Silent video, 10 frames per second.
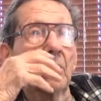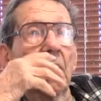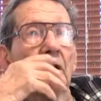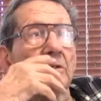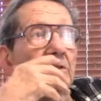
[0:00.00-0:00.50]

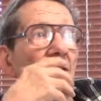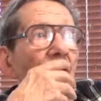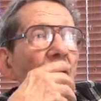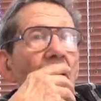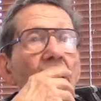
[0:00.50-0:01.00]
Yeah,
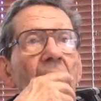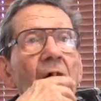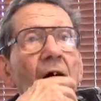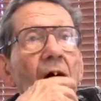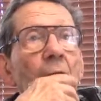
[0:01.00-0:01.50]
so
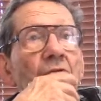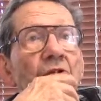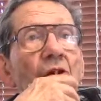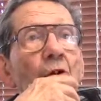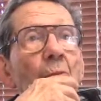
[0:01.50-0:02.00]
I was
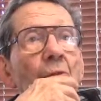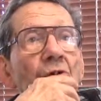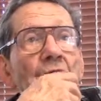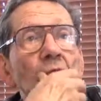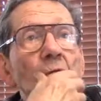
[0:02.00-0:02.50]
sent home
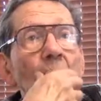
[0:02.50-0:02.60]
pretty soon.